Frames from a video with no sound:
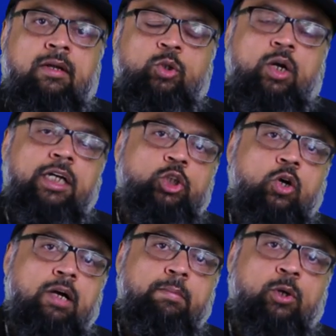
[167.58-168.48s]
Now let's
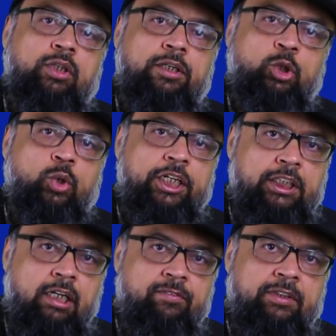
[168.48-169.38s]
talk about the
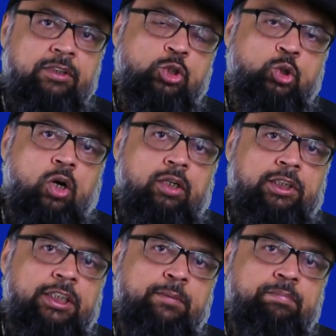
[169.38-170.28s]
duration of this
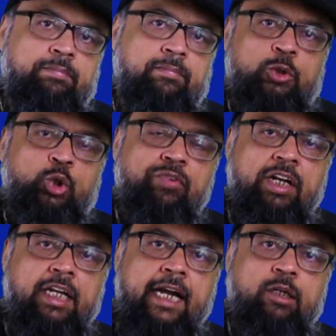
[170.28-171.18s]
scholarship. You
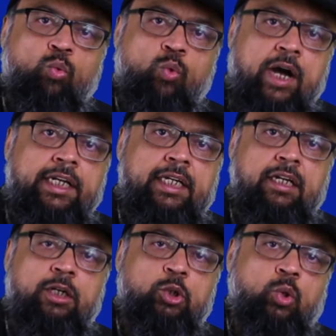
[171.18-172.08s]
will get one
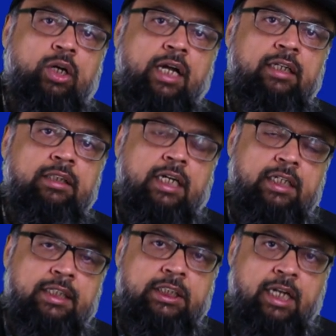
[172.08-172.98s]
year to learn
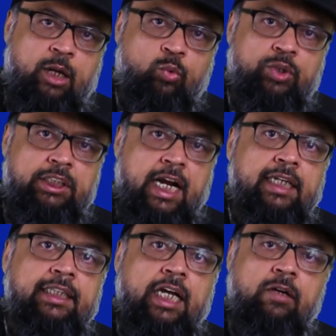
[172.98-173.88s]
Turkish language
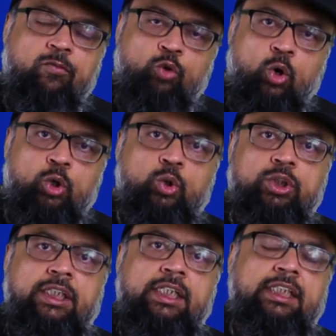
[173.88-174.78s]
and then four to
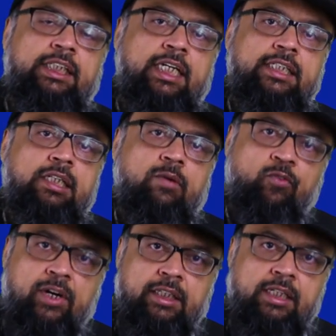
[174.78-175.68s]
six years
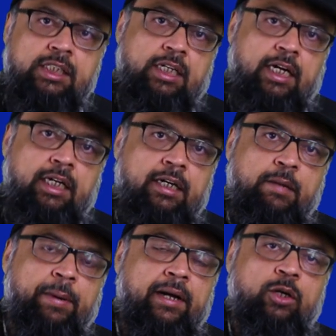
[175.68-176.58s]
further study
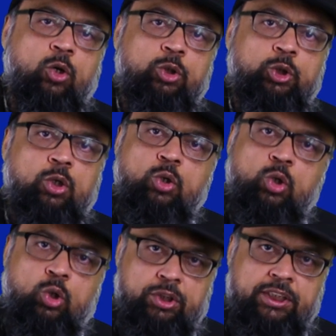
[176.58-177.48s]
depending on your
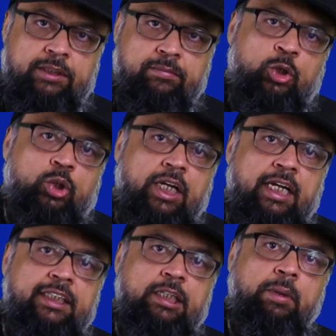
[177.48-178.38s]
course. Now the
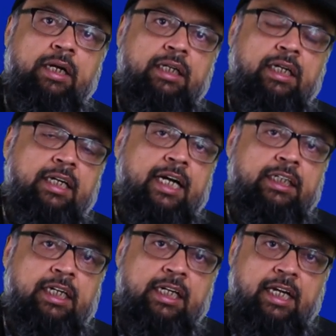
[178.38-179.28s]
eligibility
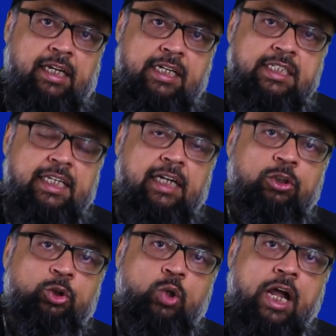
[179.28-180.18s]
criteria is
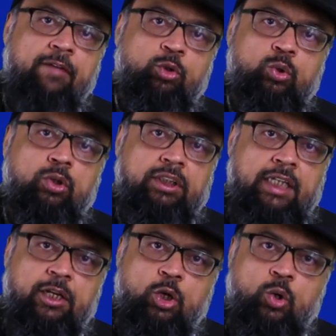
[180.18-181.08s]
that you have to
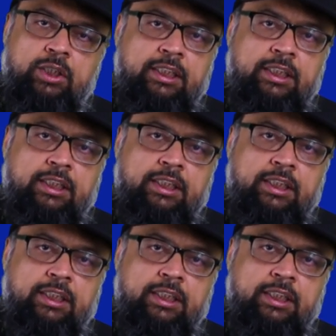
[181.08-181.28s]
secure